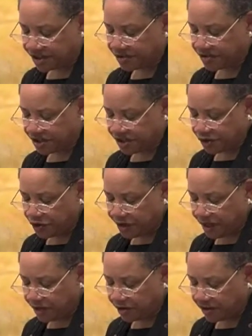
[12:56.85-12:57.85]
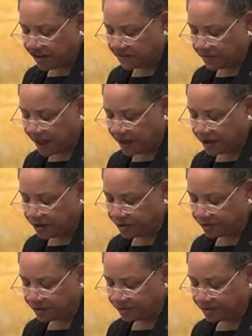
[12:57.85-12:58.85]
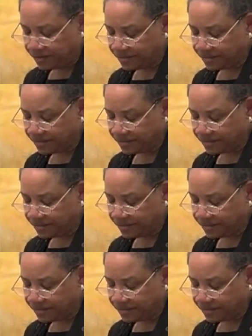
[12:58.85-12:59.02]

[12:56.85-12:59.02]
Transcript: to a studio of my own.